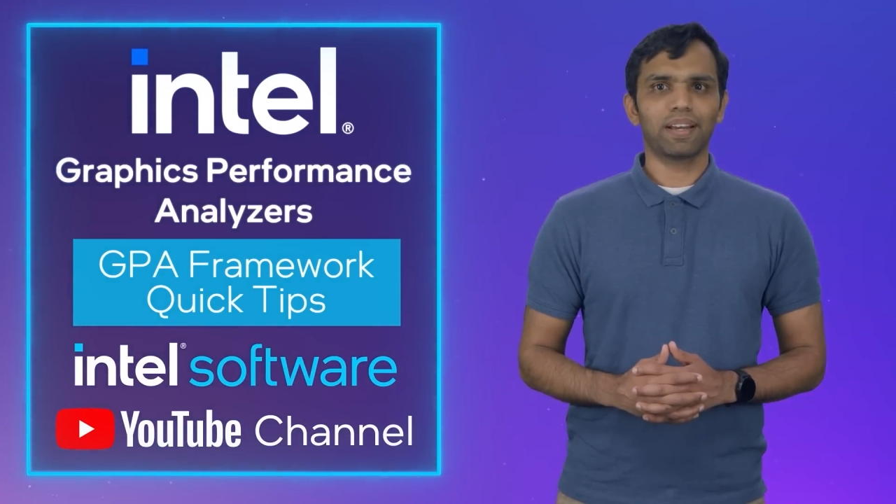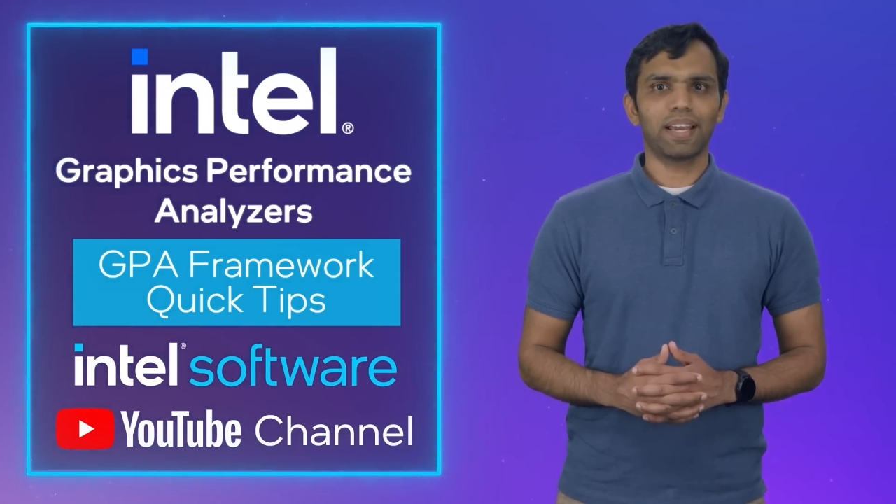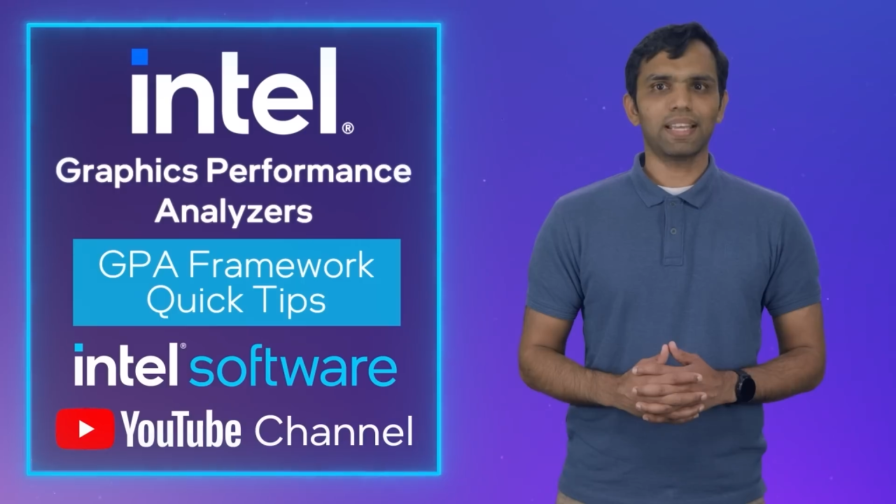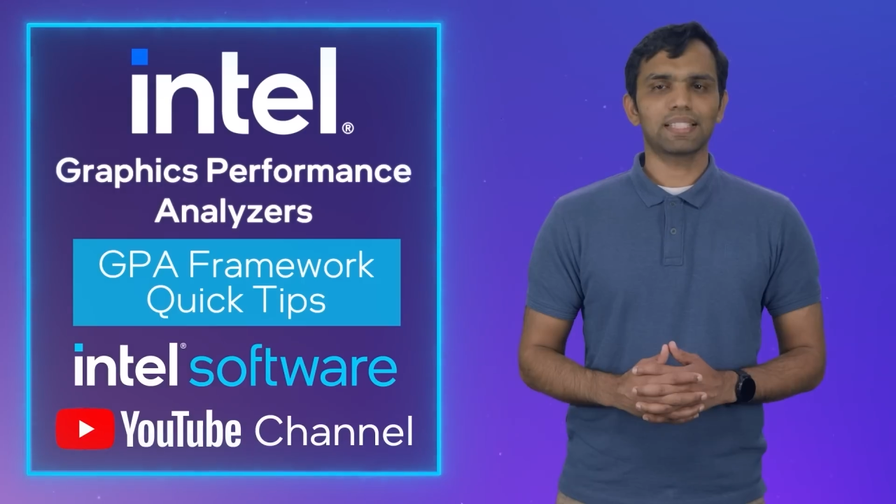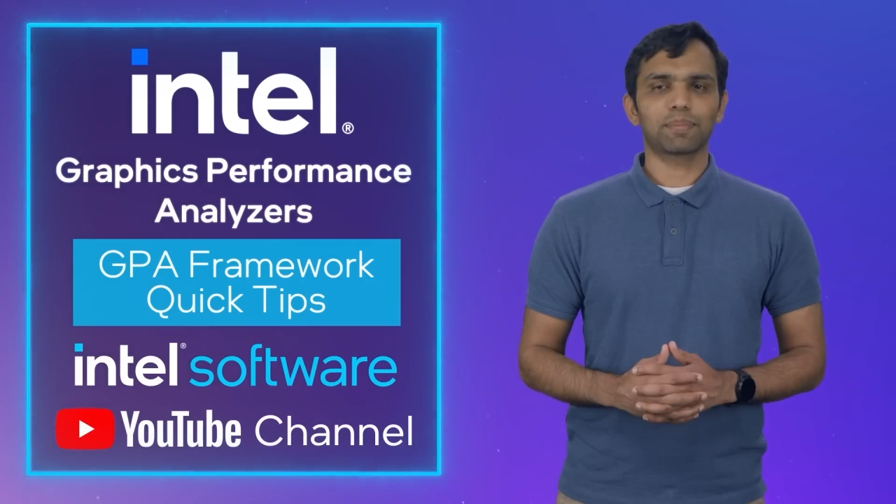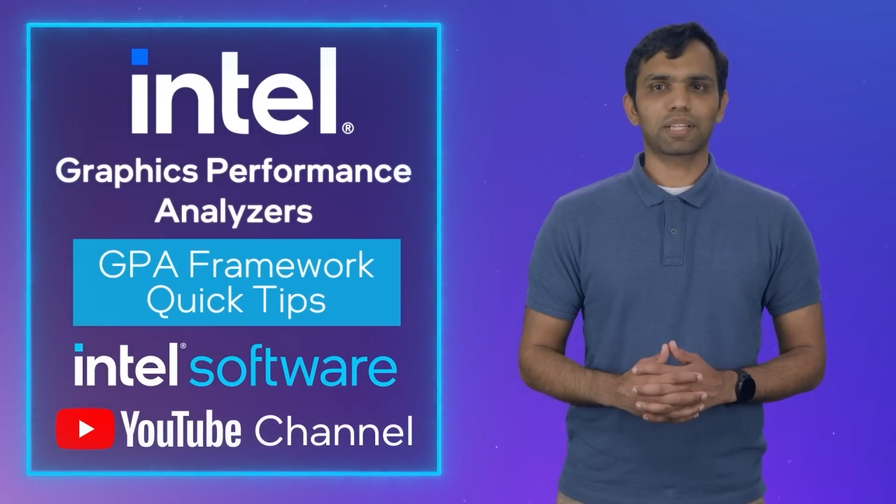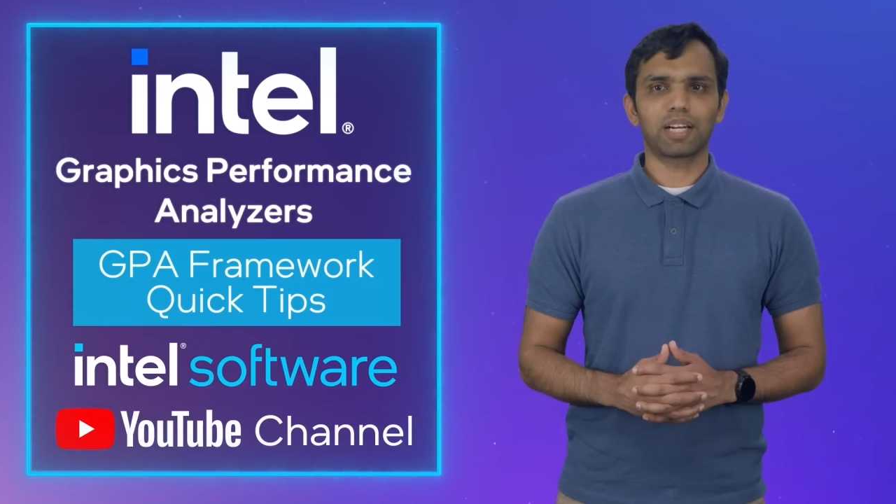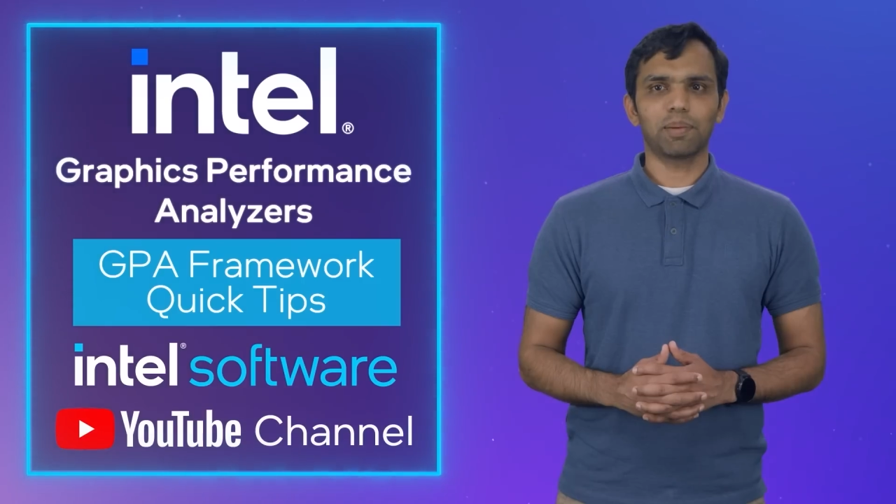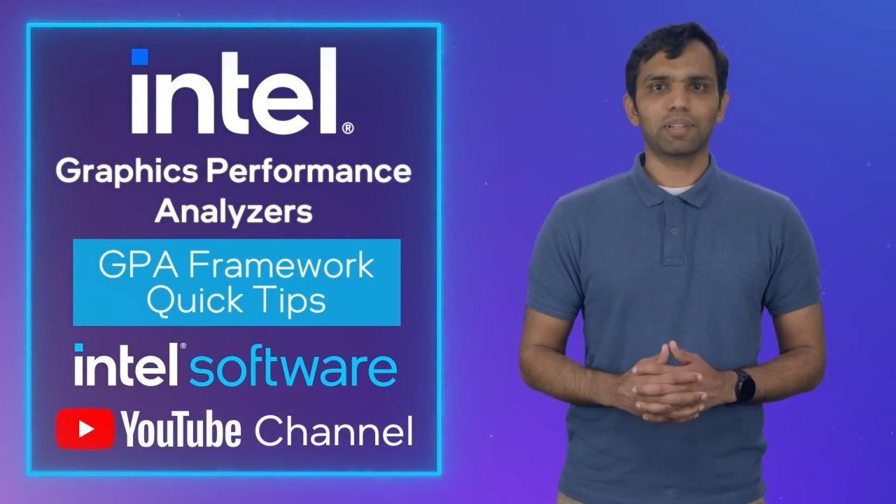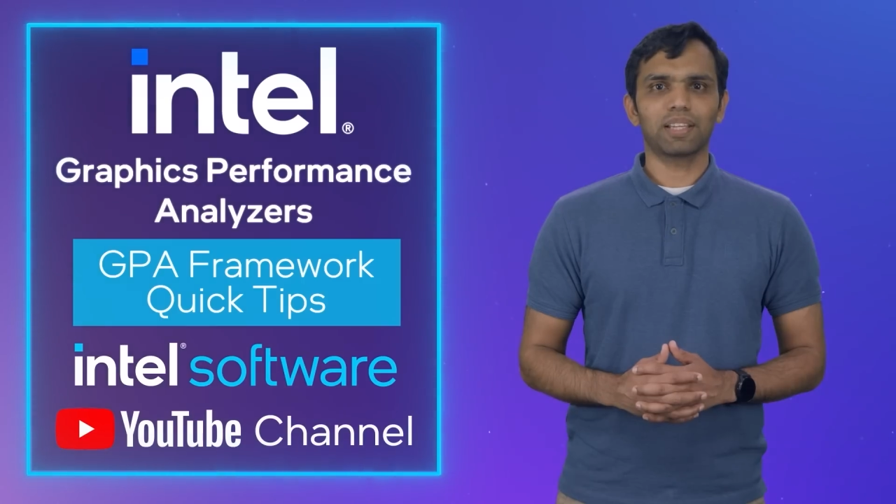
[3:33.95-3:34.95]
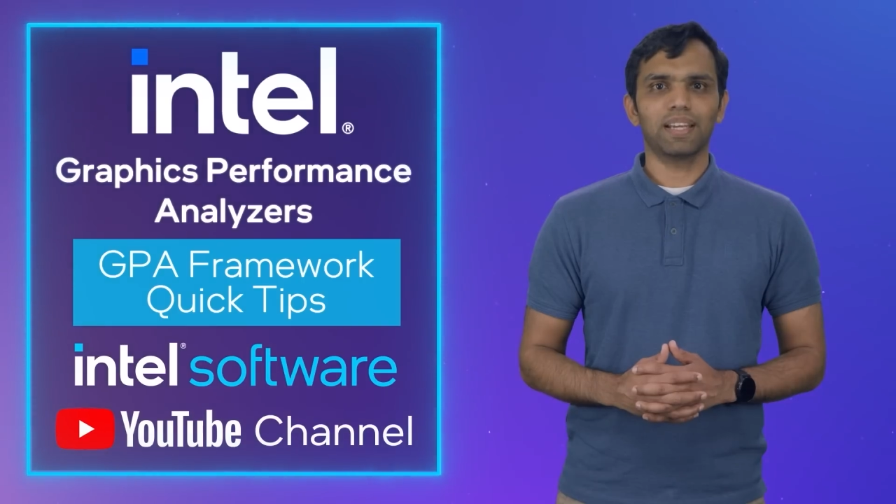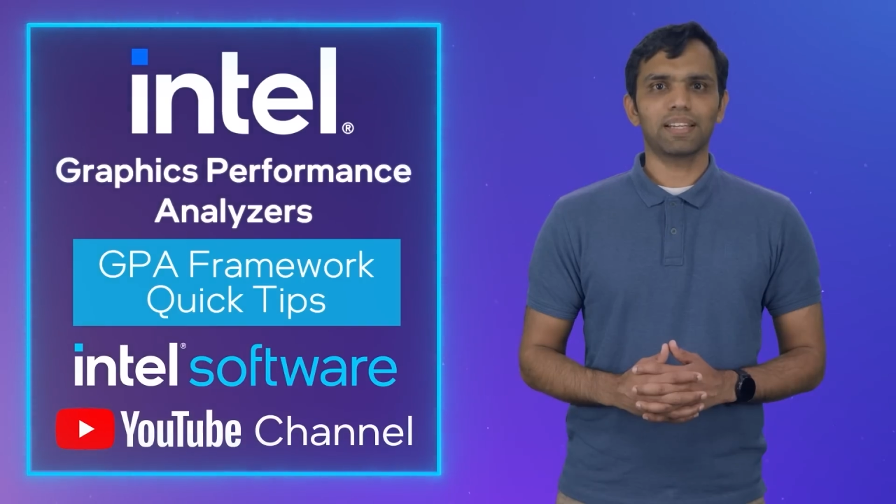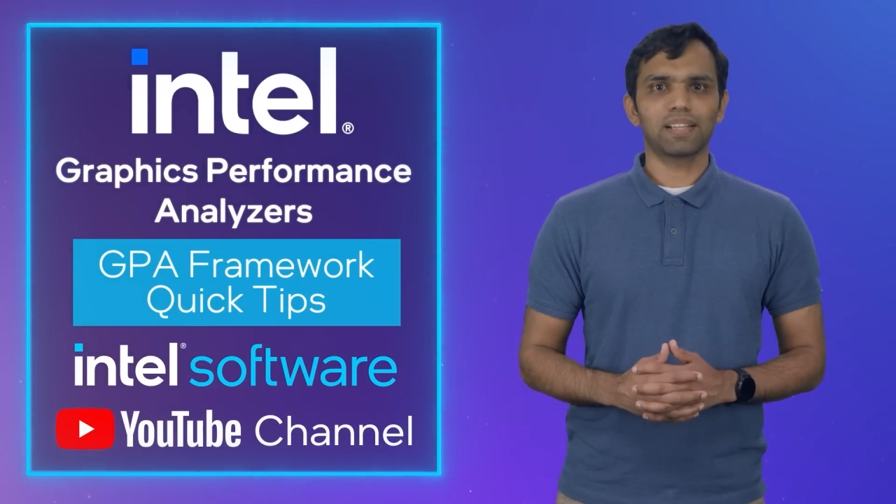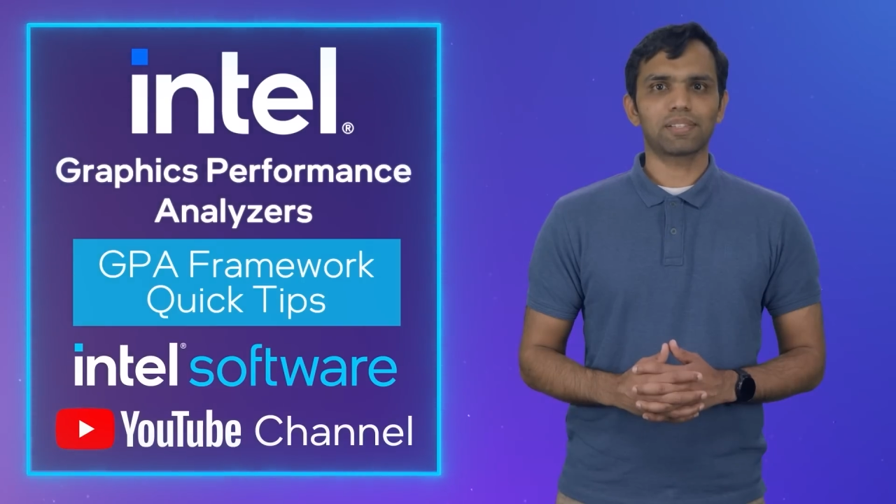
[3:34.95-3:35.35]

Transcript: and subscribe to the Intel